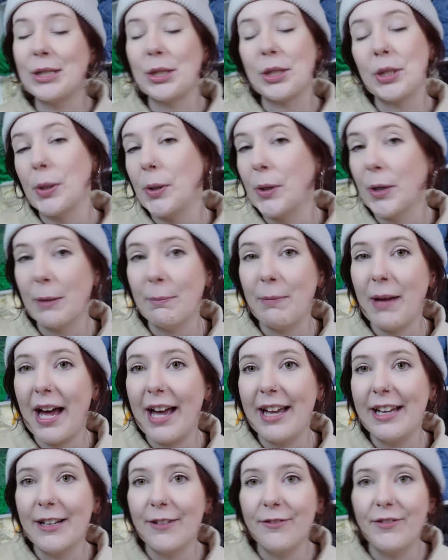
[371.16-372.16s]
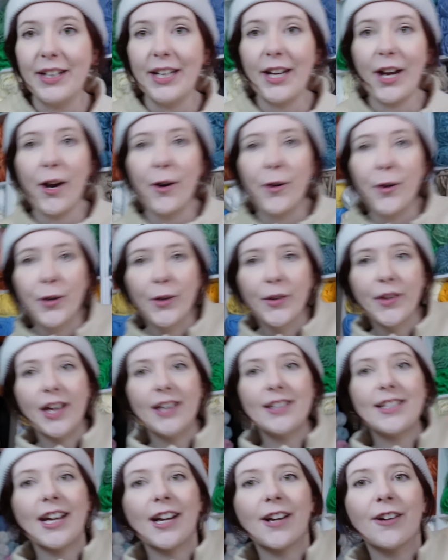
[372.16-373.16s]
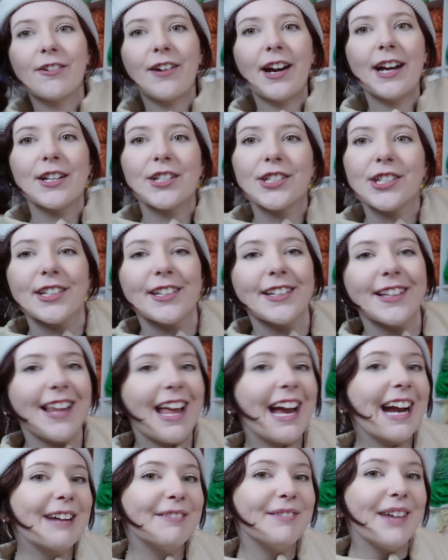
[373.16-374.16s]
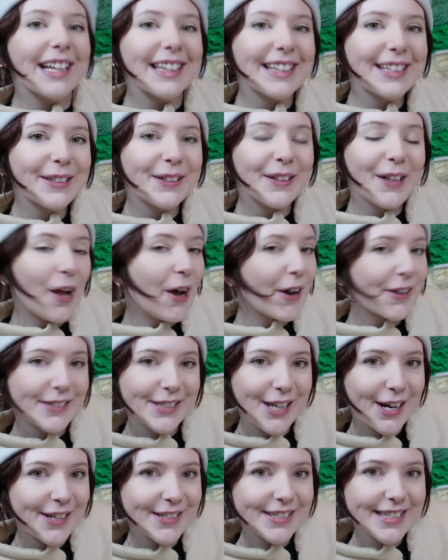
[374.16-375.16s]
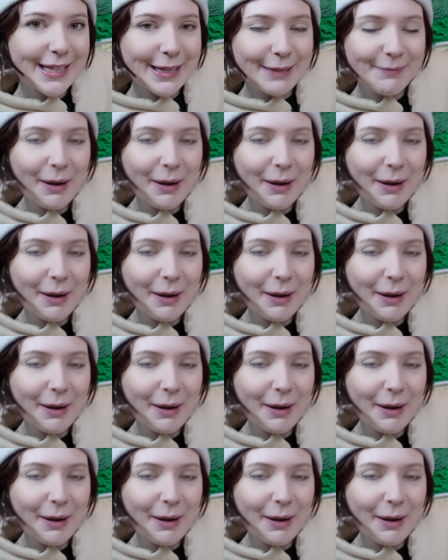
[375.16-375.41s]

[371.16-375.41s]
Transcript: to talk about in a video or their decoration, like my little Octos at the